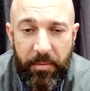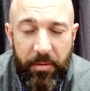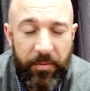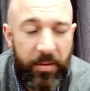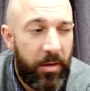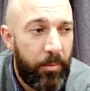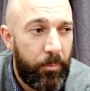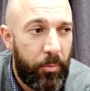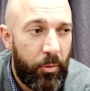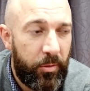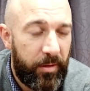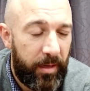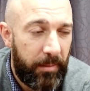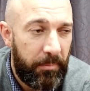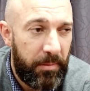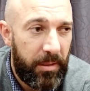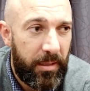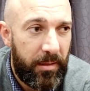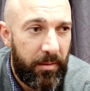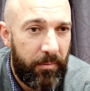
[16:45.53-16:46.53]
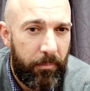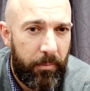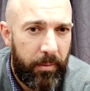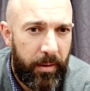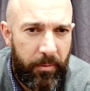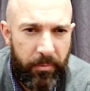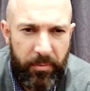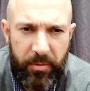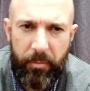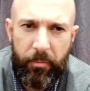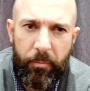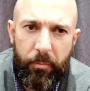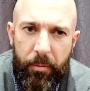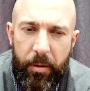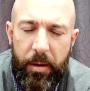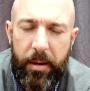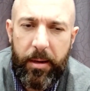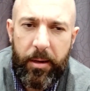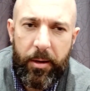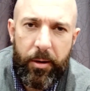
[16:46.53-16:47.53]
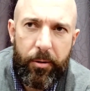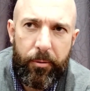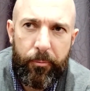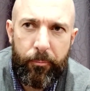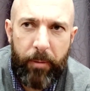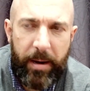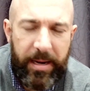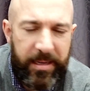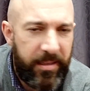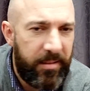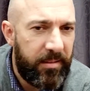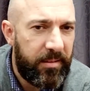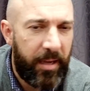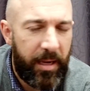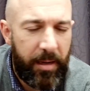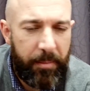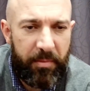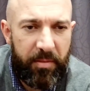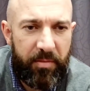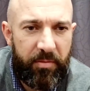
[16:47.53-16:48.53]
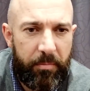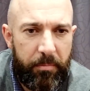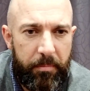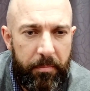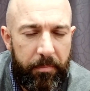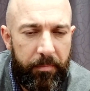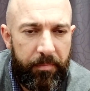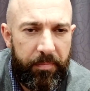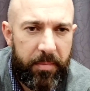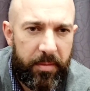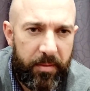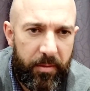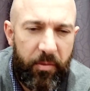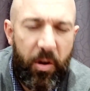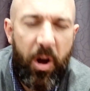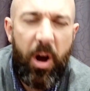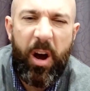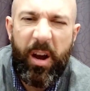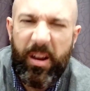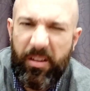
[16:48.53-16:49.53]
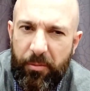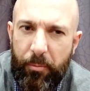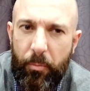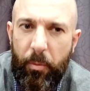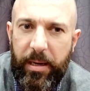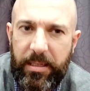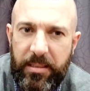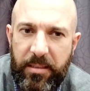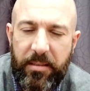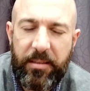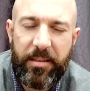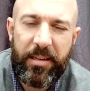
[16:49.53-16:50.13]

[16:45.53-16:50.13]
If you go to Board Game Geek and sort of rate his games from sort of highest rated,